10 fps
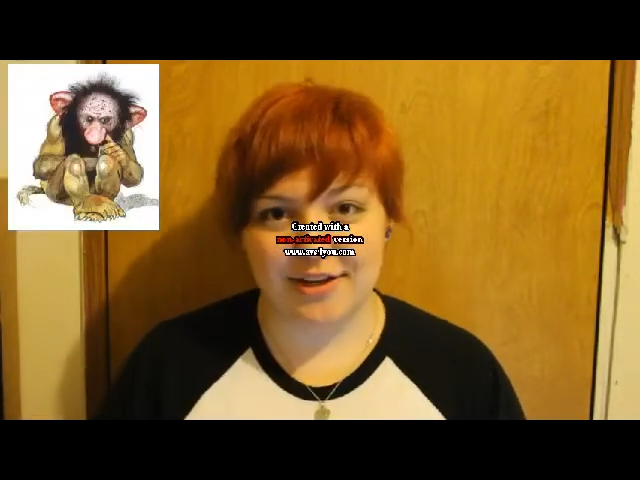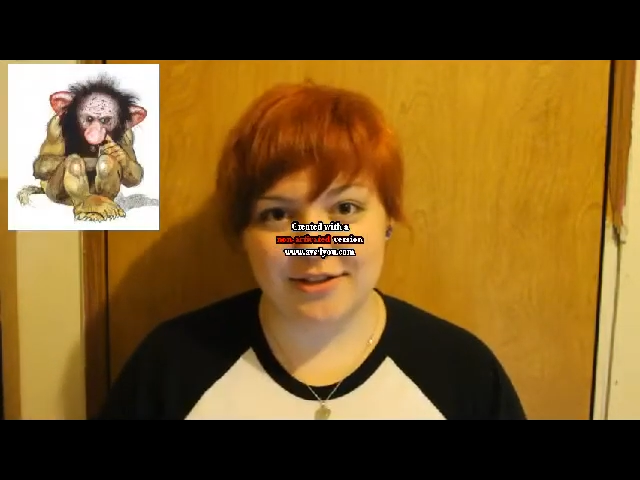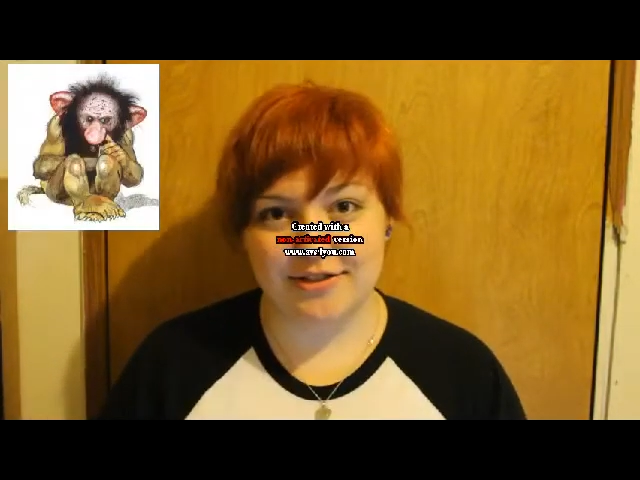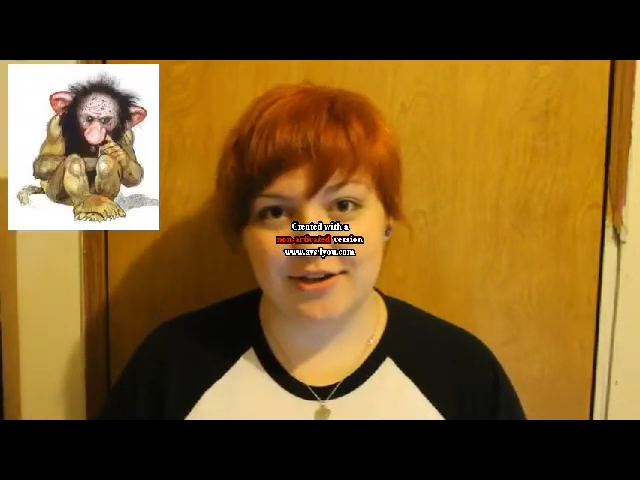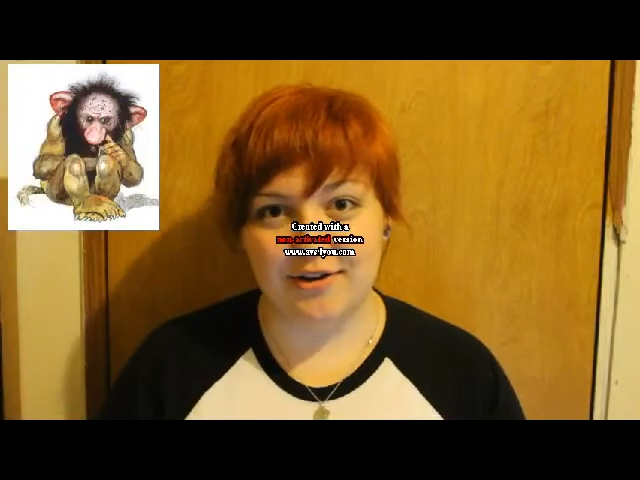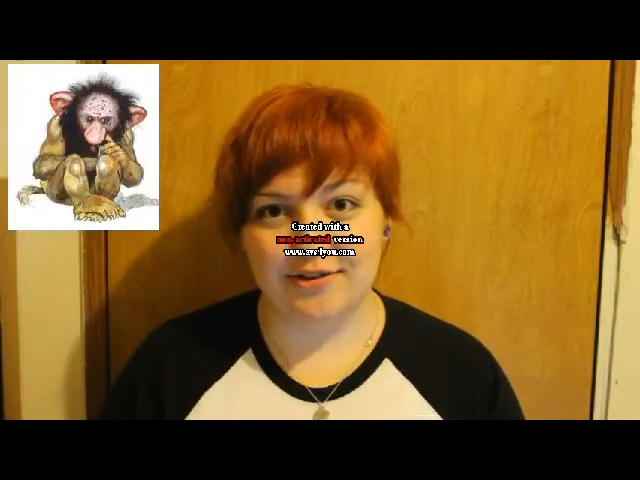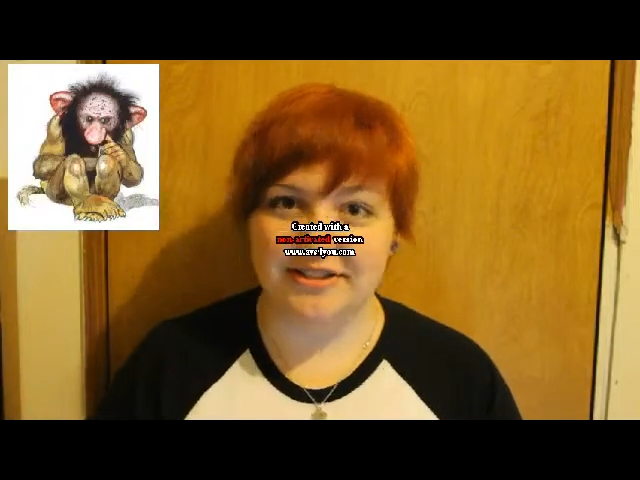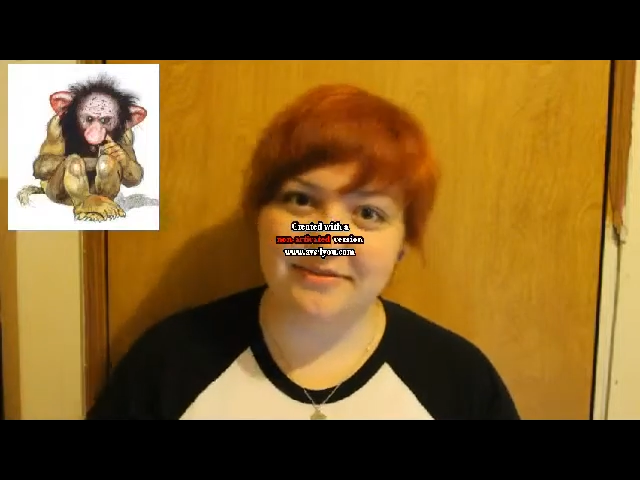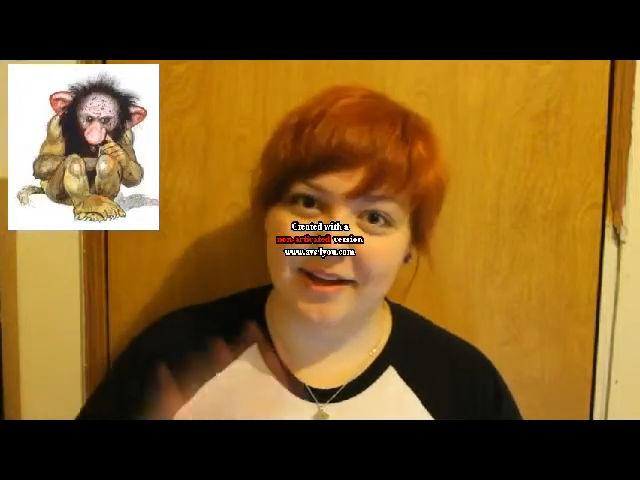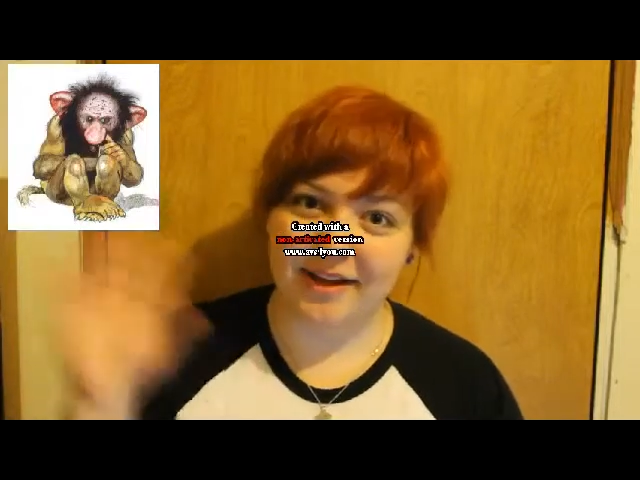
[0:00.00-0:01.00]
So this
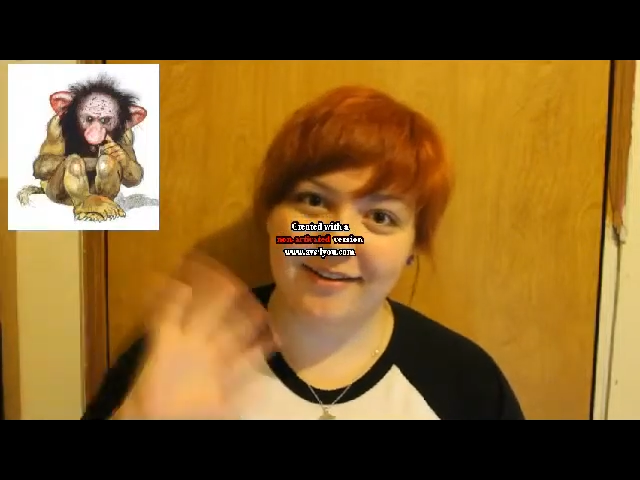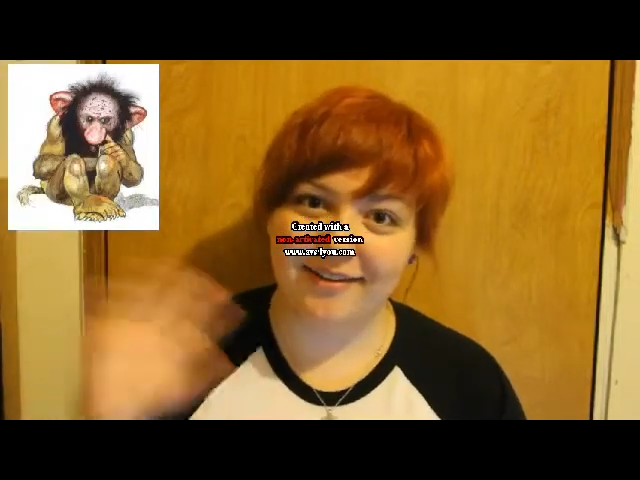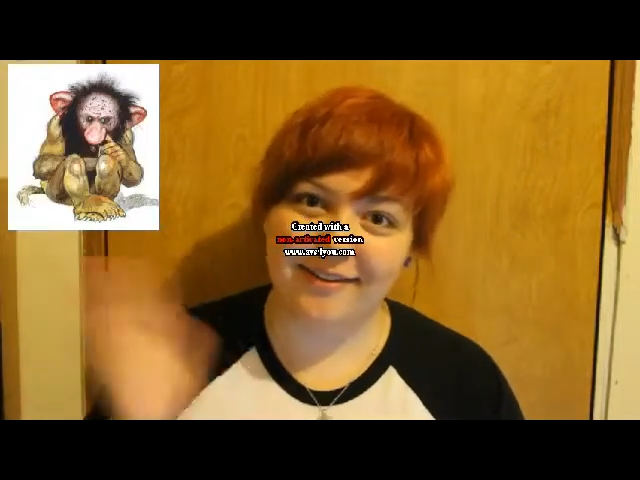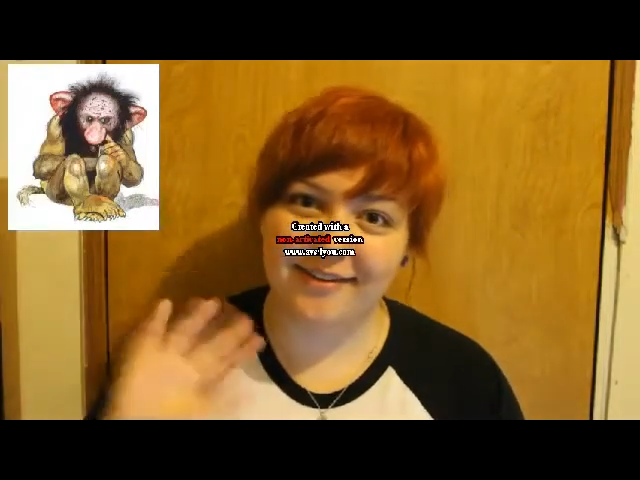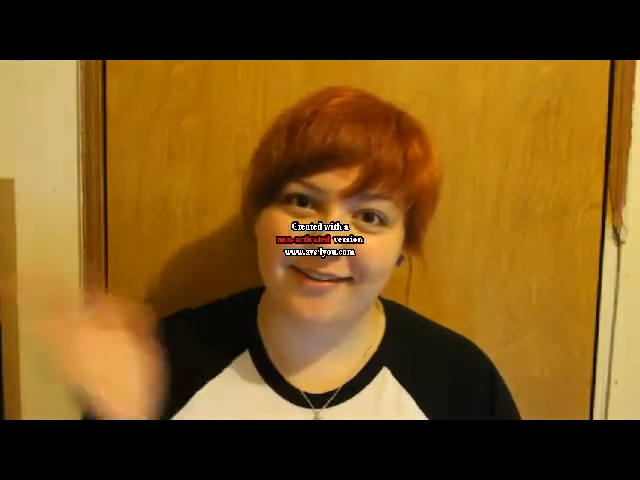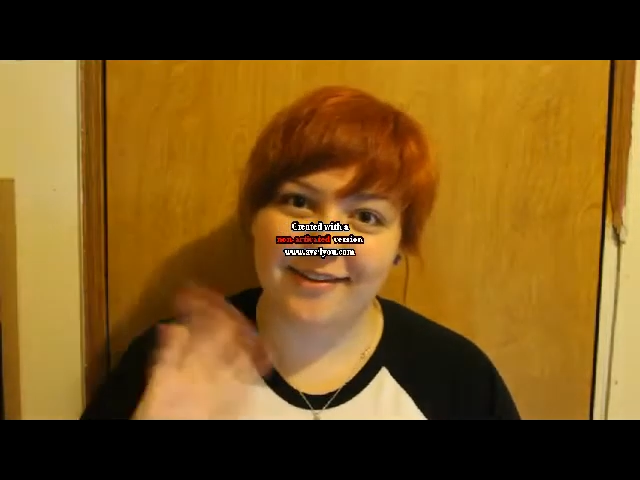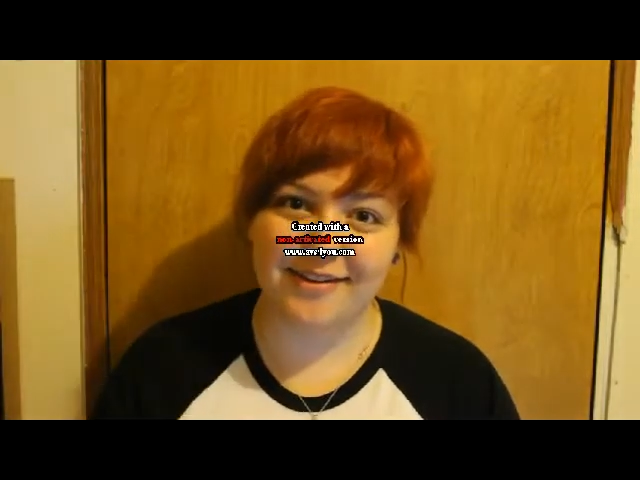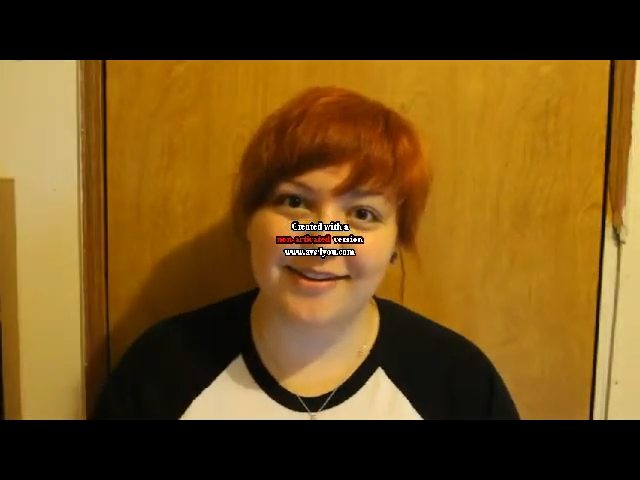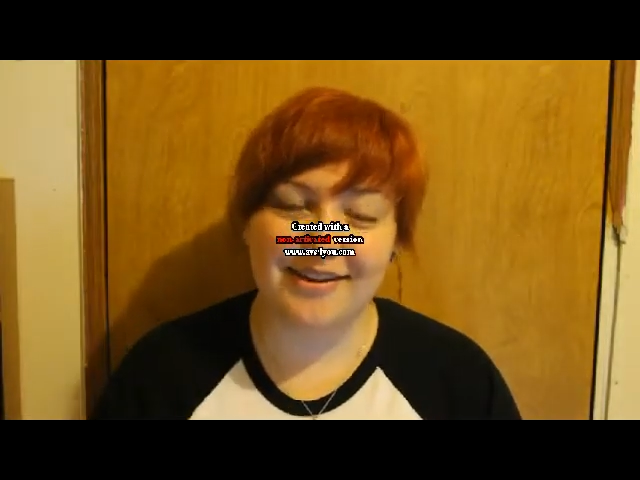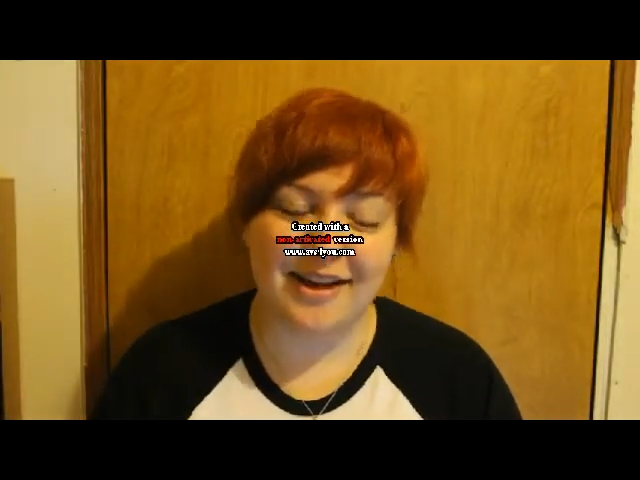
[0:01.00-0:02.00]
is me,
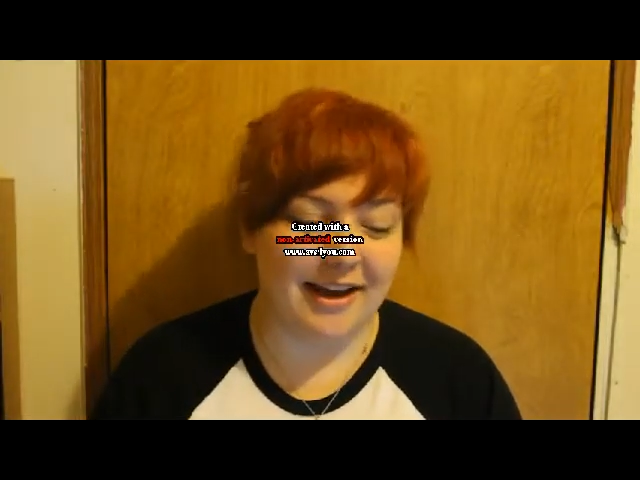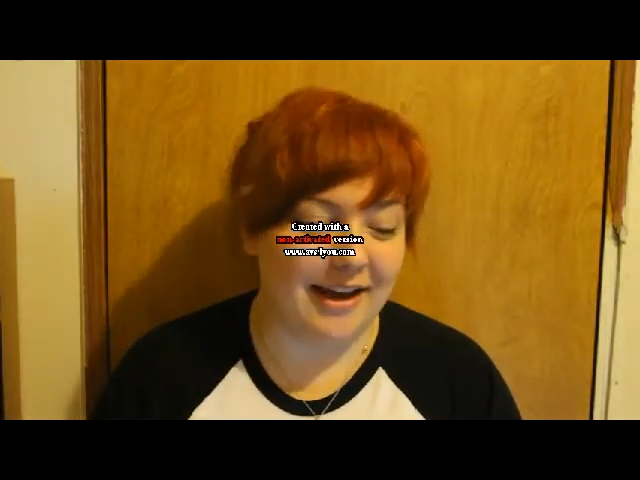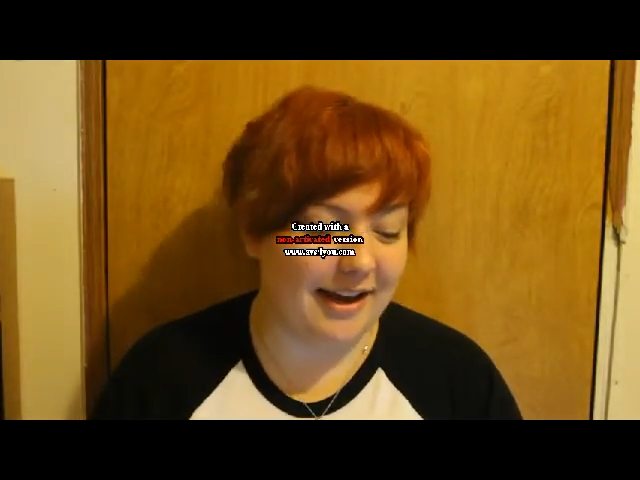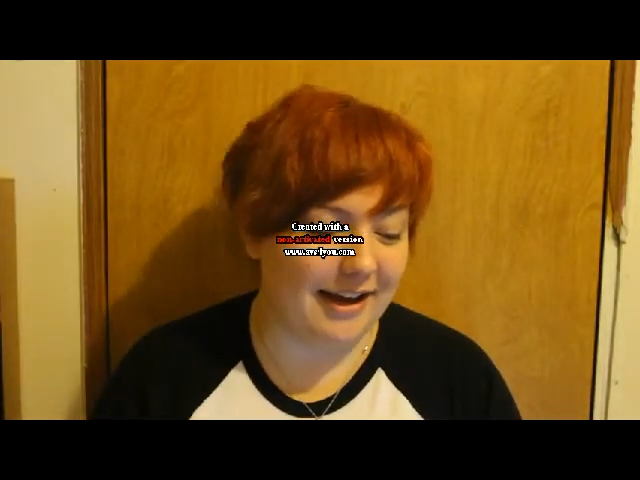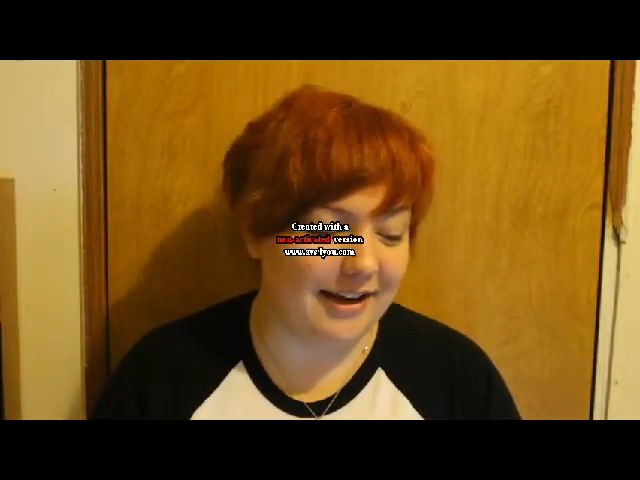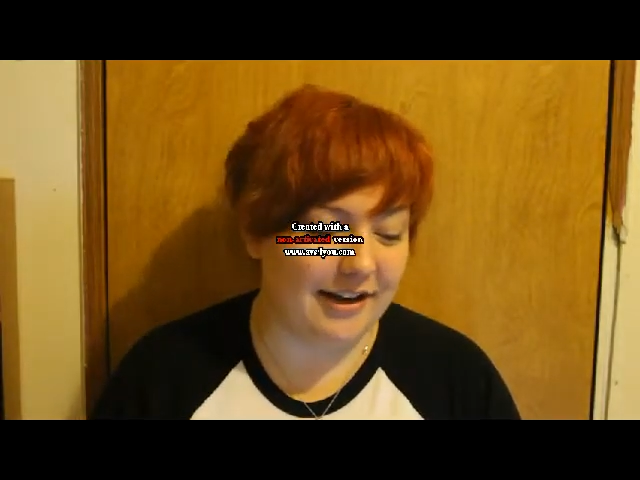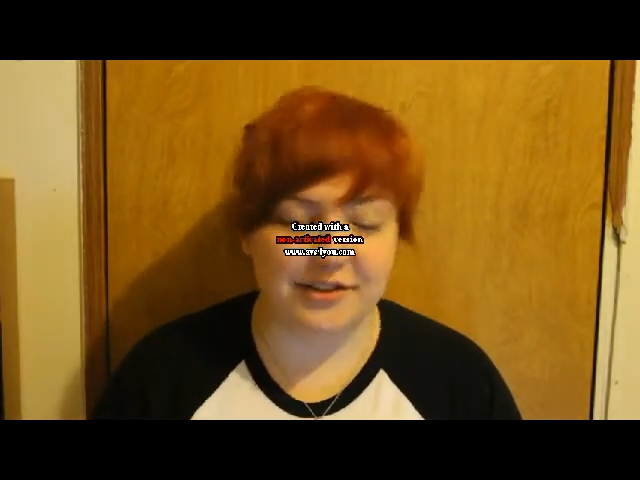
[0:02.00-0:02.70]
and